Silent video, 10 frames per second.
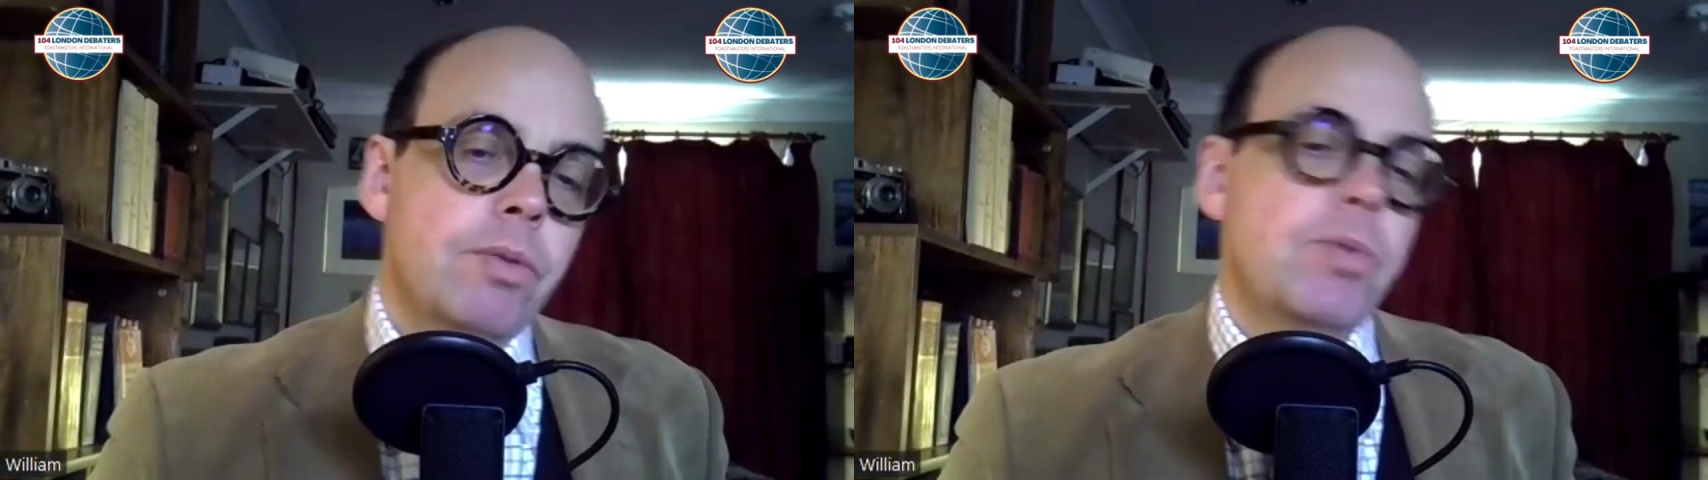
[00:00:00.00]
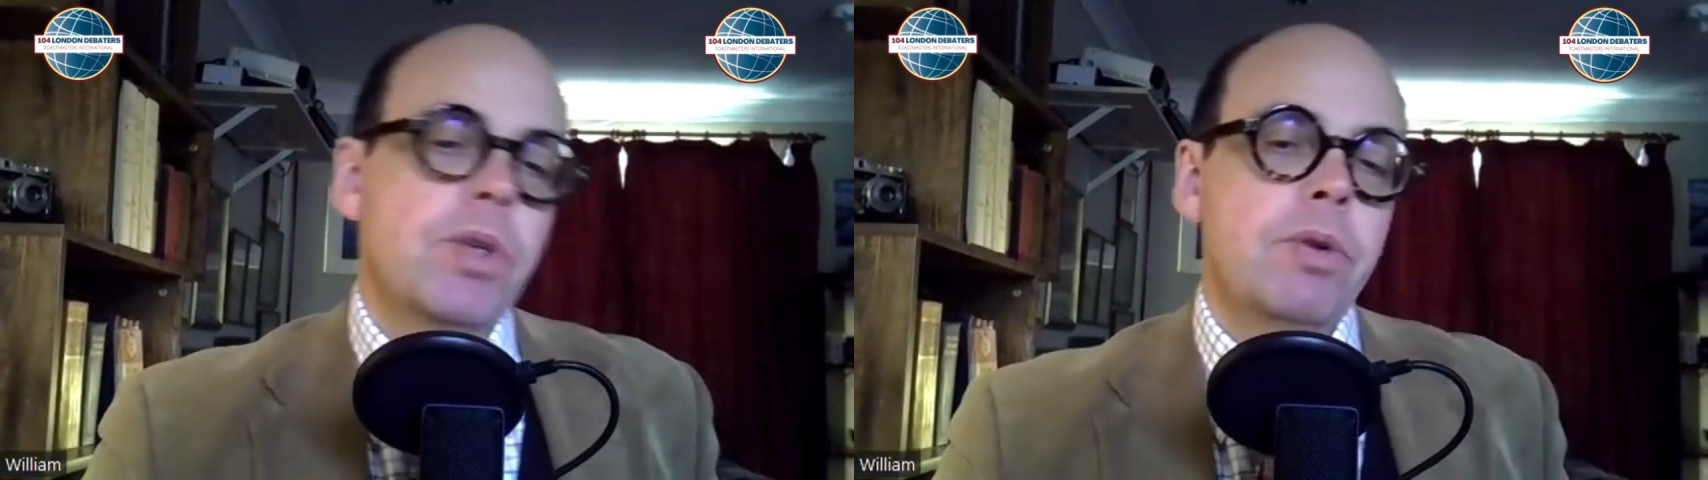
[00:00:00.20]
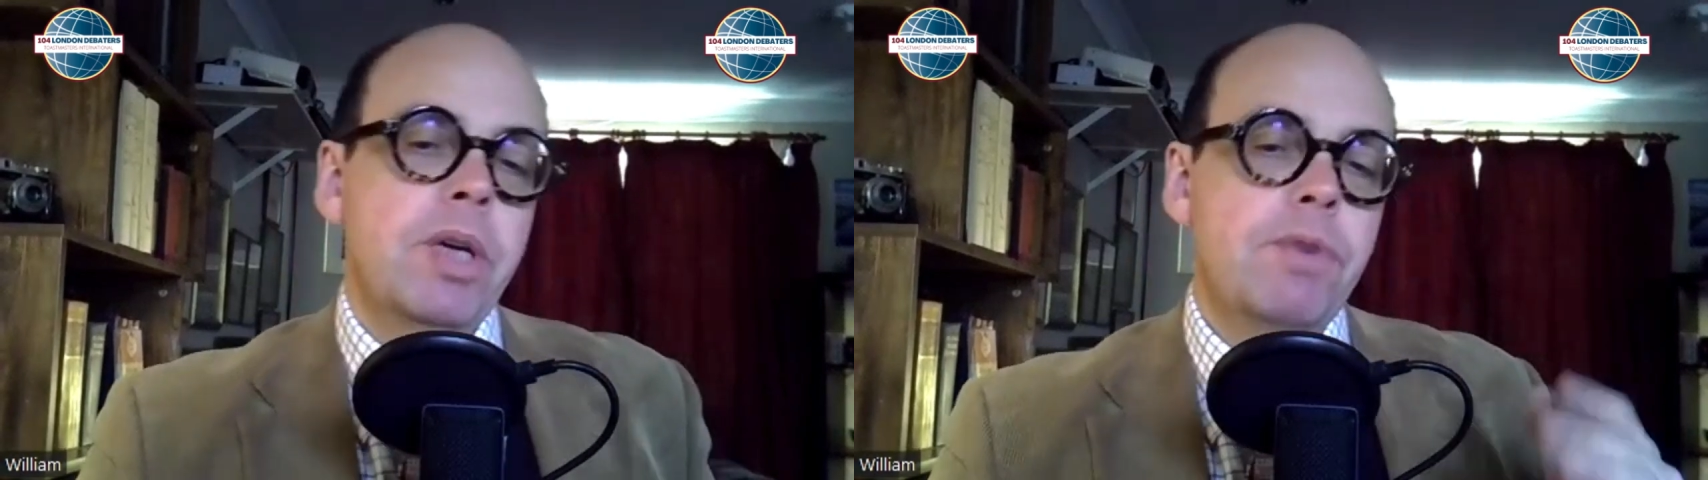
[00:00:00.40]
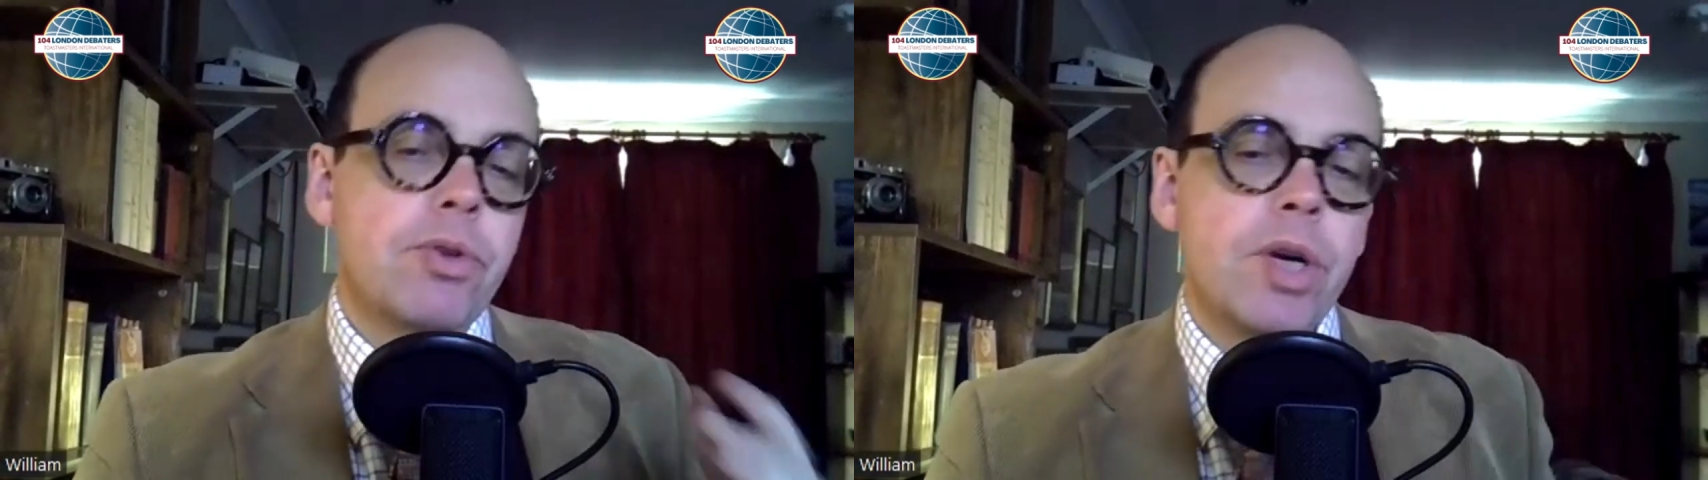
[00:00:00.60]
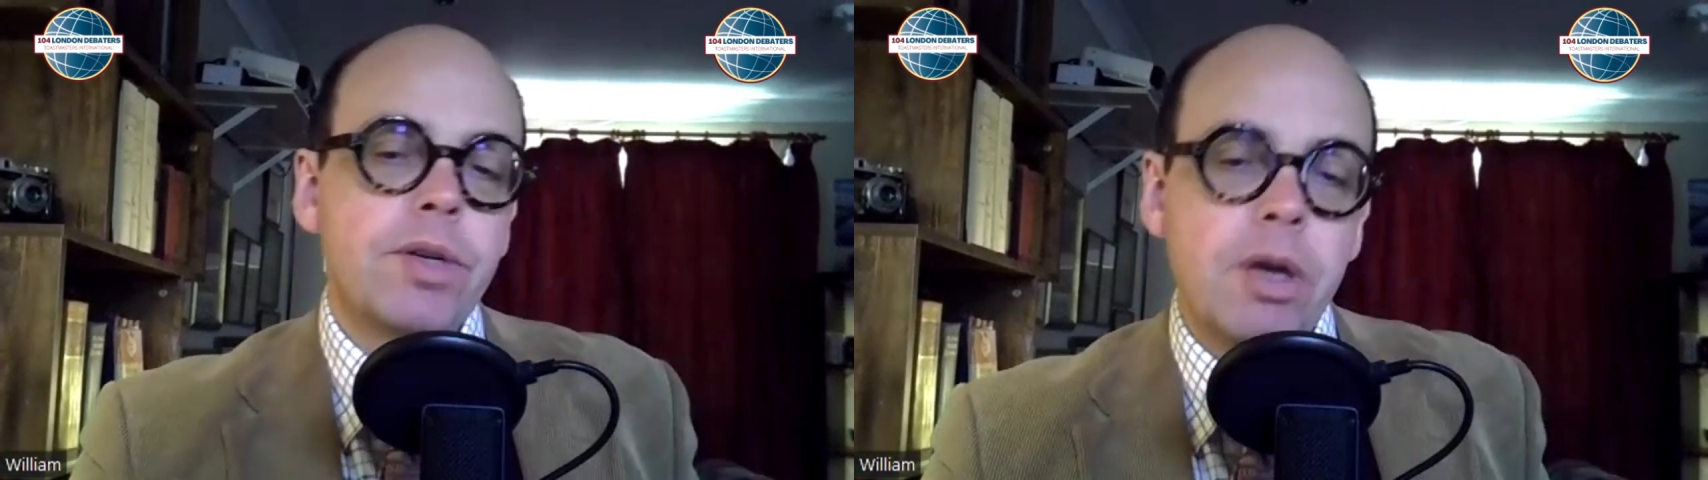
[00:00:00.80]
So if you're
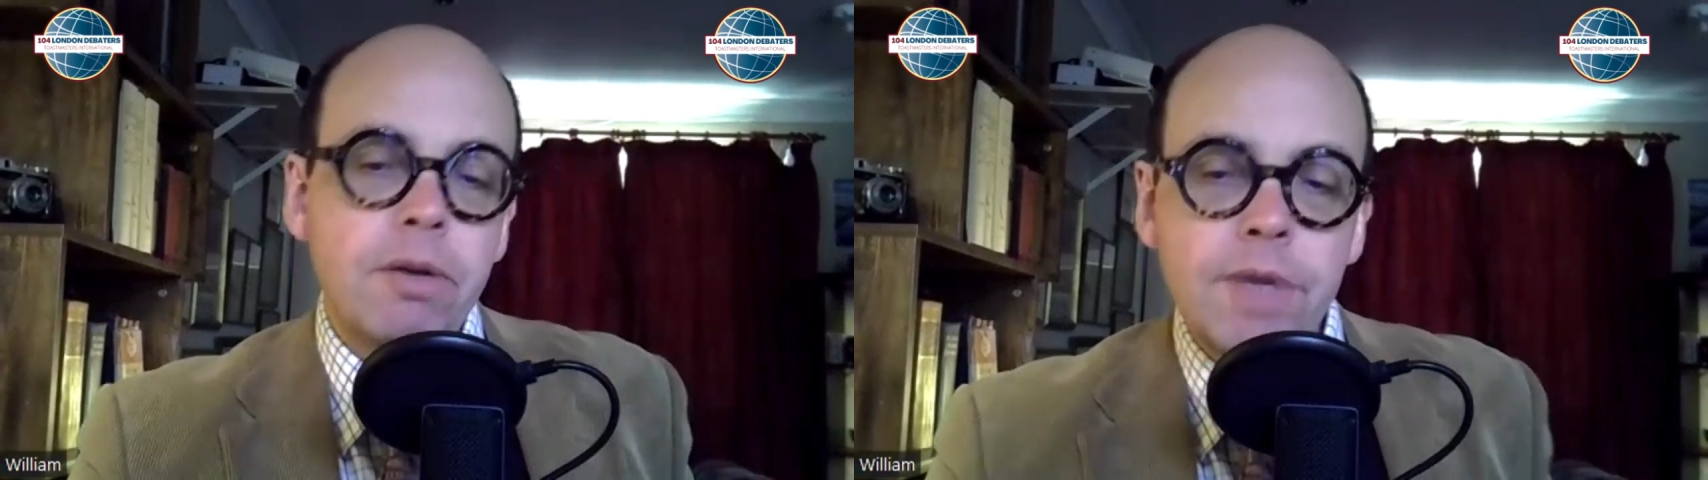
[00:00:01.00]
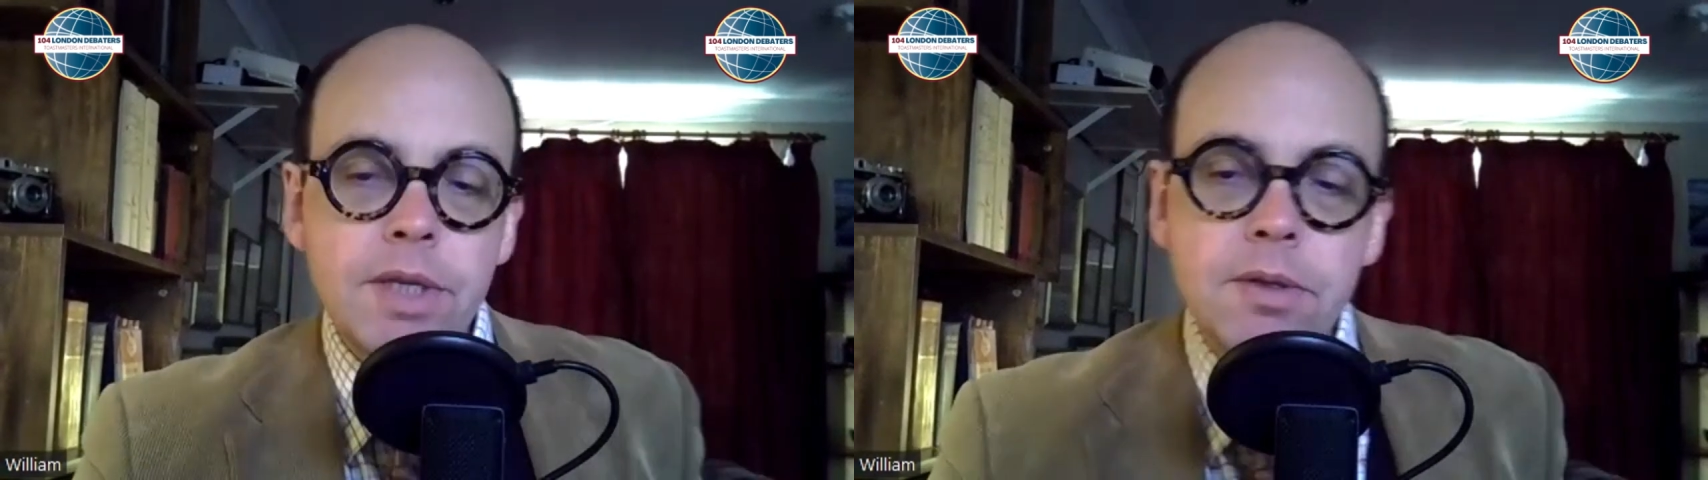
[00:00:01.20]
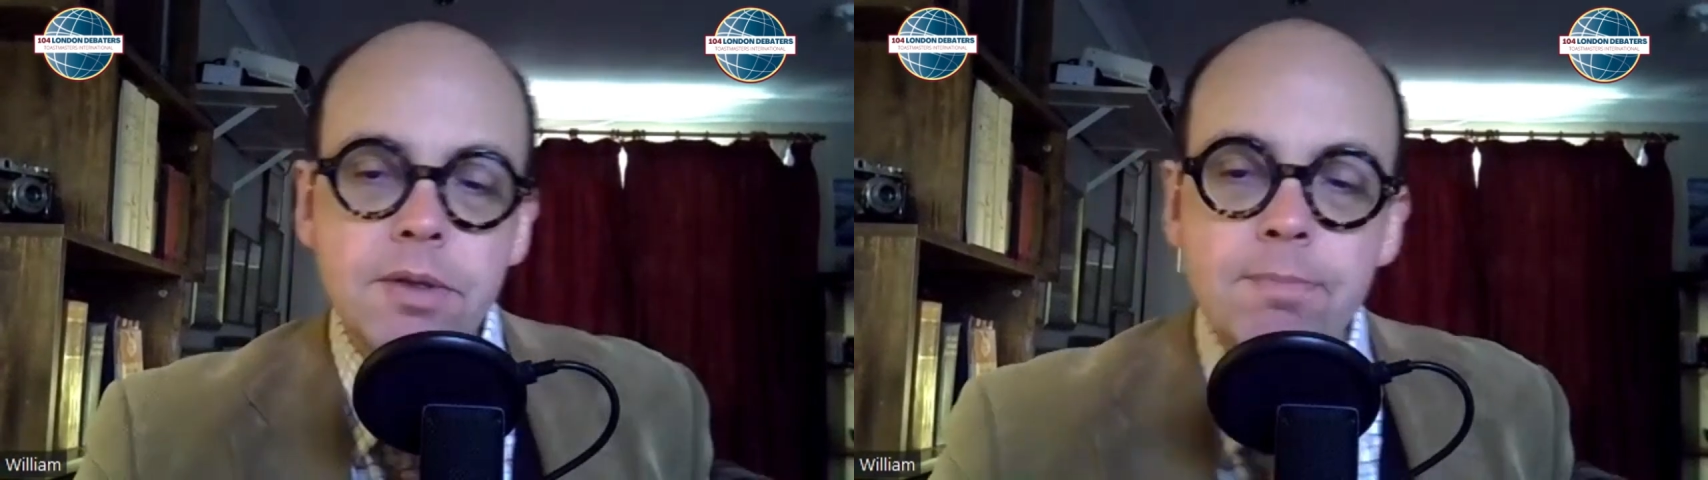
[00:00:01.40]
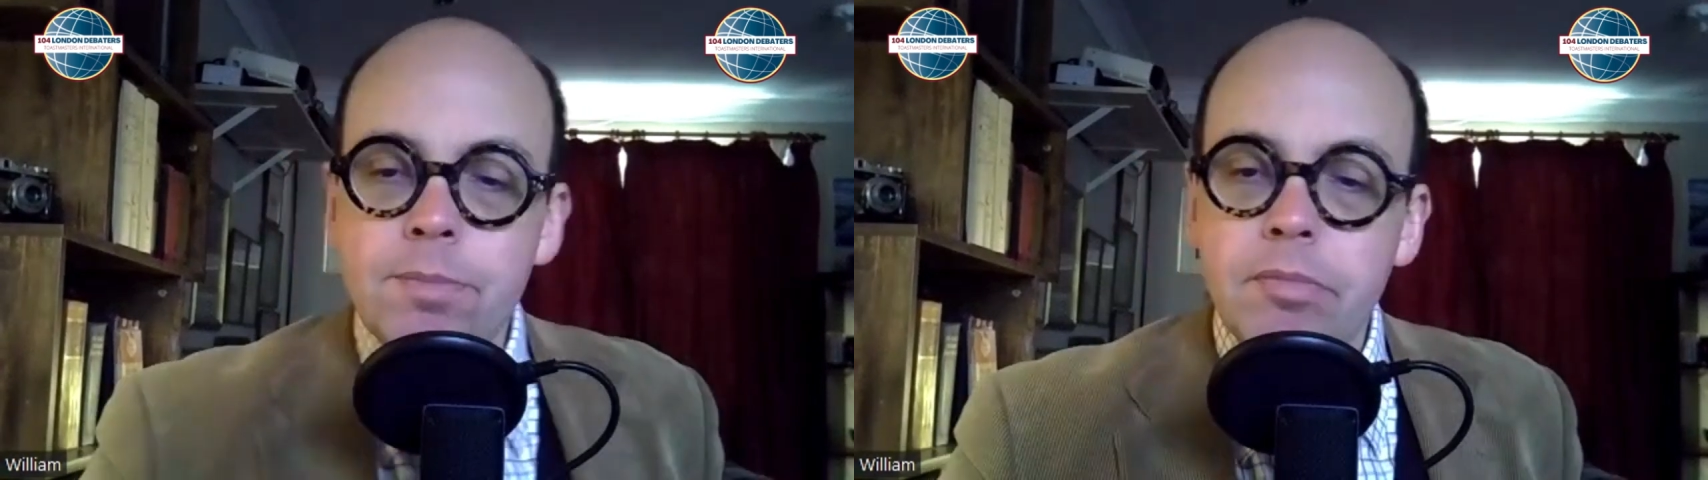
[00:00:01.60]
trying to convince